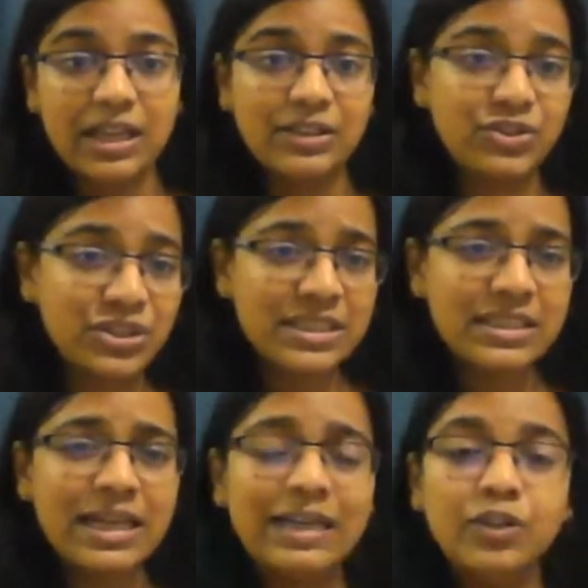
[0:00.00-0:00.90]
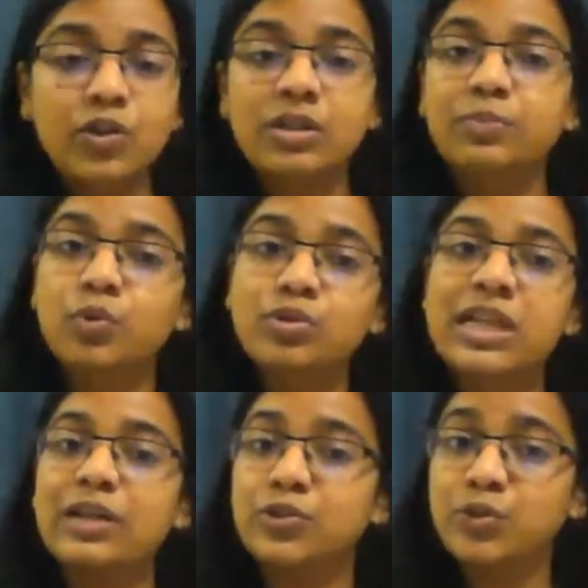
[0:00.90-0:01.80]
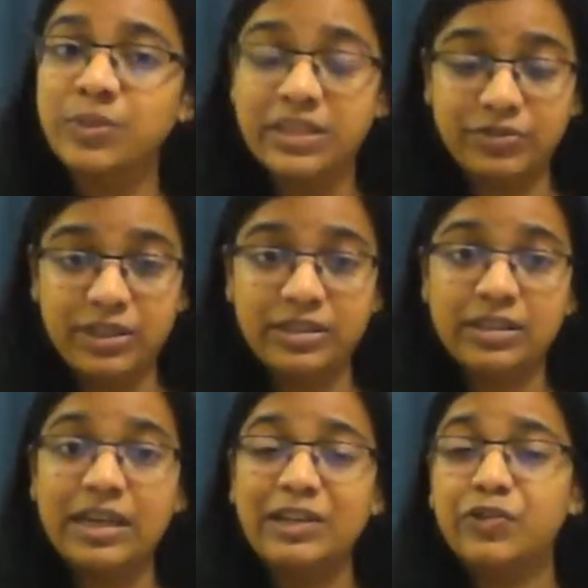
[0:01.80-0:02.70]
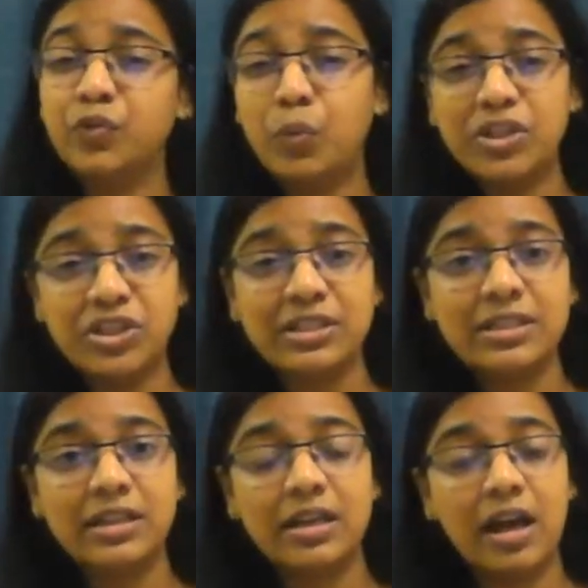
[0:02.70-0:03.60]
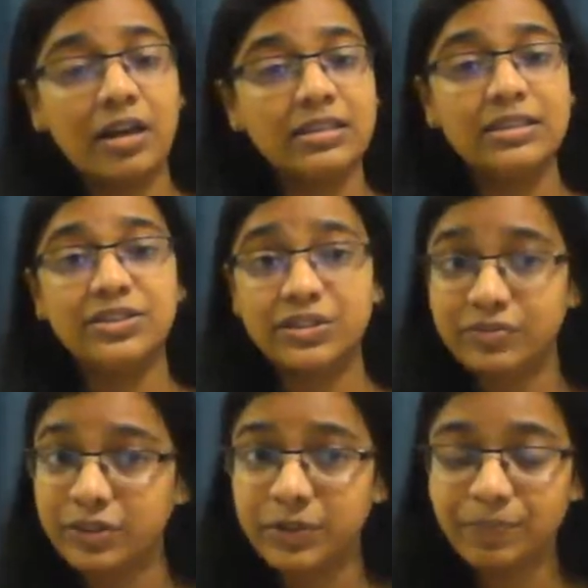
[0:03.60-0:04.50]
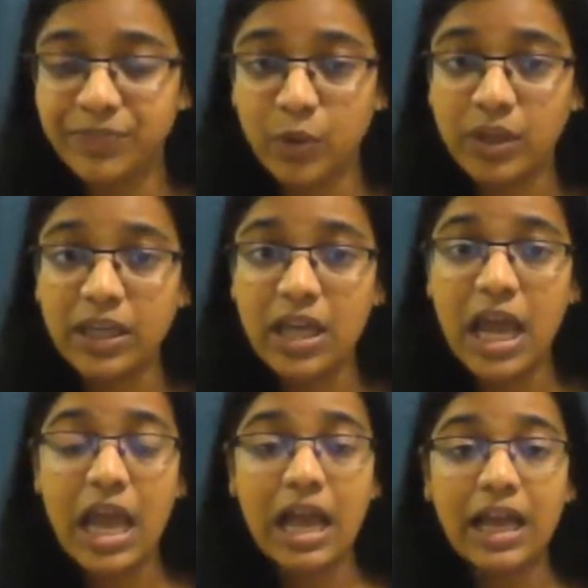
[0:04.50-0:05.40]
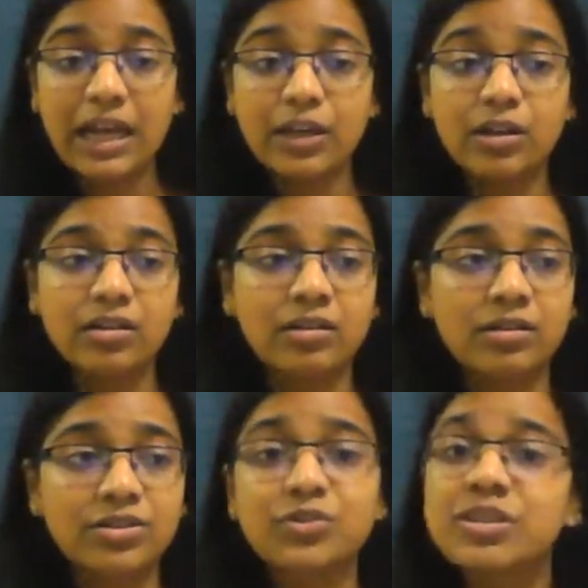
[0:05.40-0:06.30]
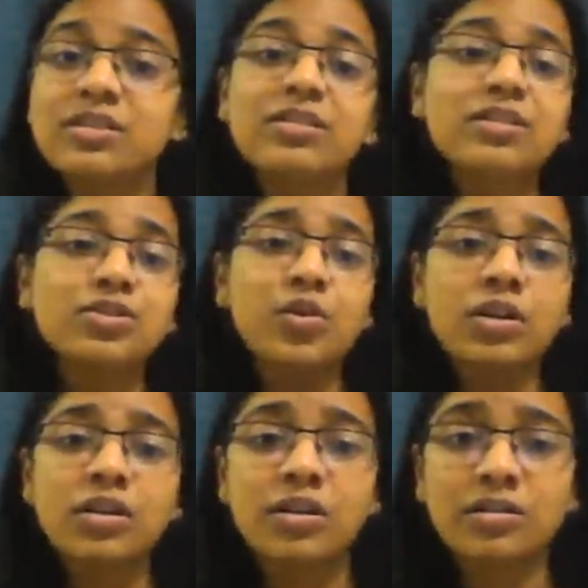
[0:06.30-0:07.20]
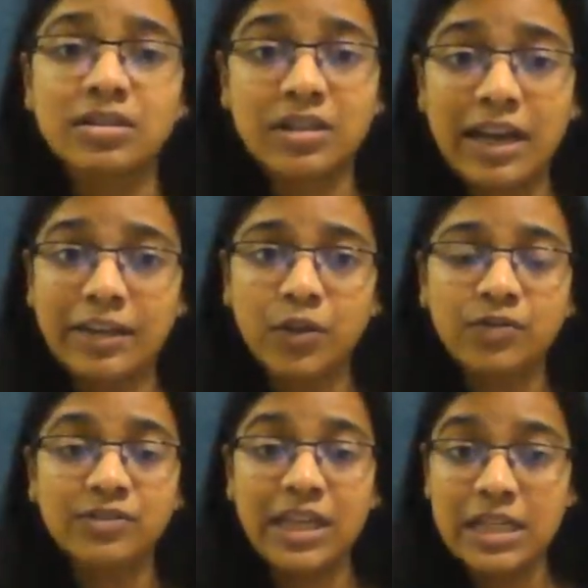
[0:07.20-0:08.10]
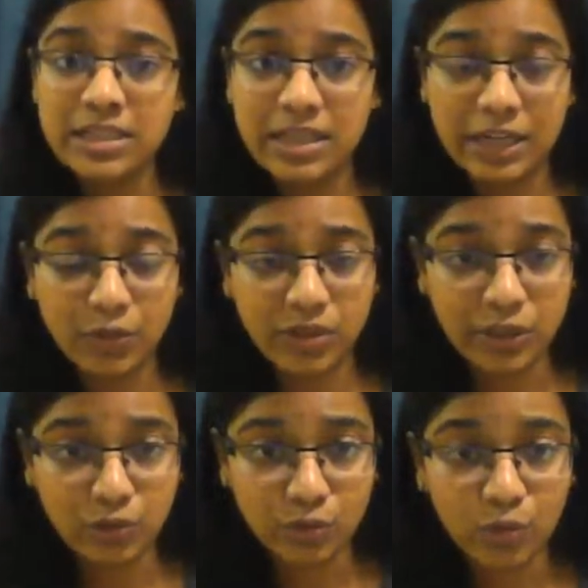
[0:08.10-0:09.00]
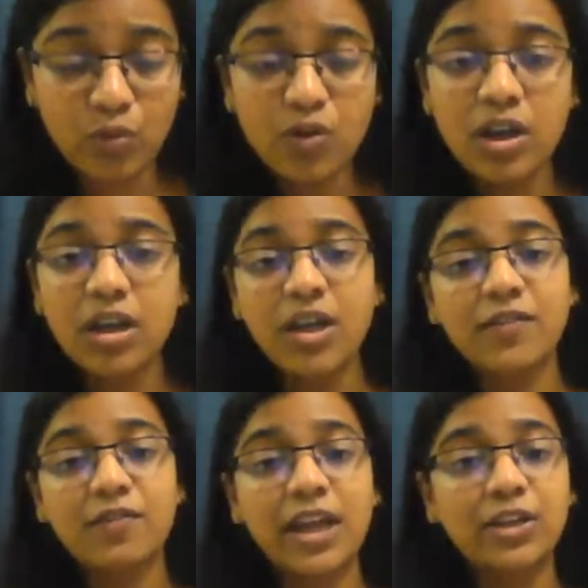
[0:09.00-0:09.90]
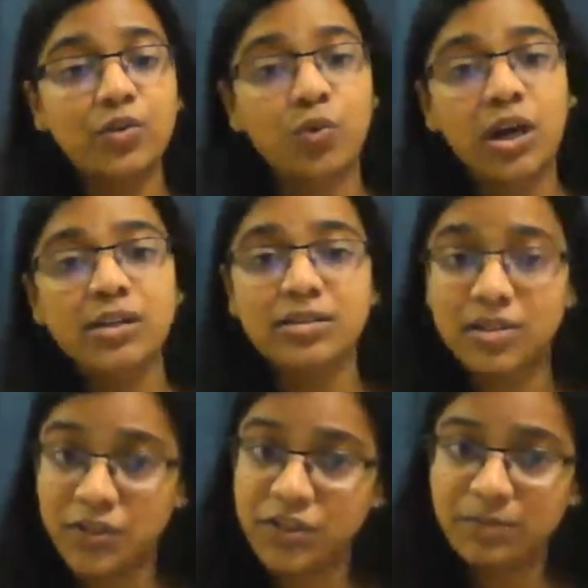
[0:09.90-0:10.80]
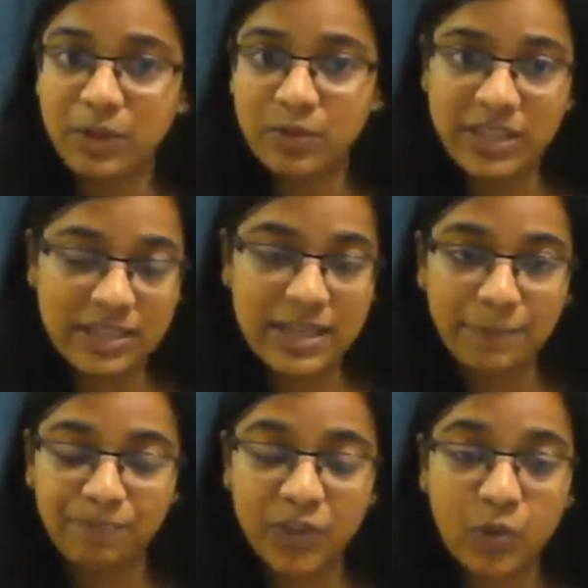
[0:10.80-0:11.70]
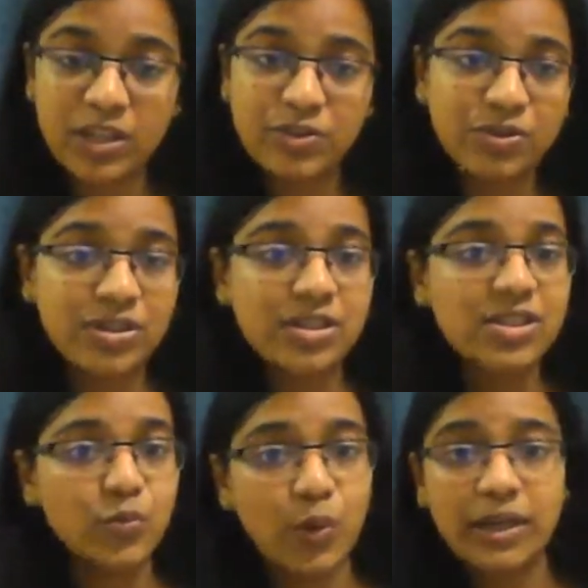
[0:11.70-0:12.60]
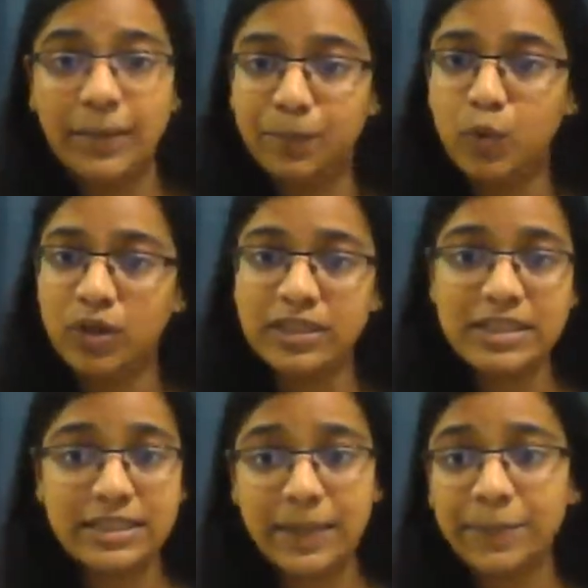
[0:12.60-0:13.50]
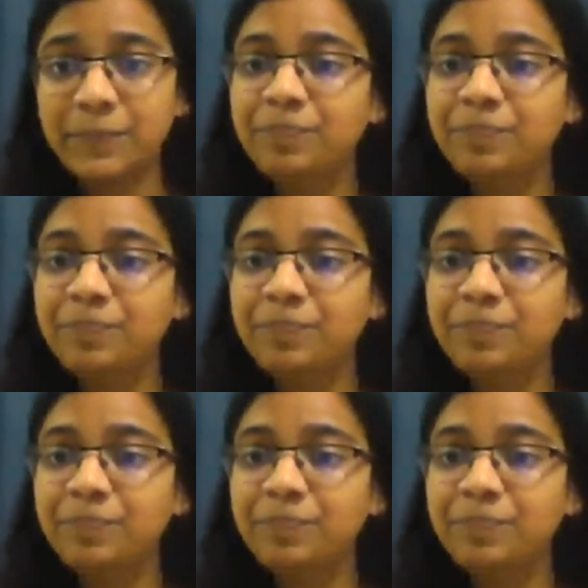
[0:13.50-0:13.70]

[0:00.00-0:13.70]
It's just that your approach has to be different. The kind of questions that are asked is different. Okay, and so this is all the kind of things that you need to know when you are researching about the exam. Okay, so this is one important step.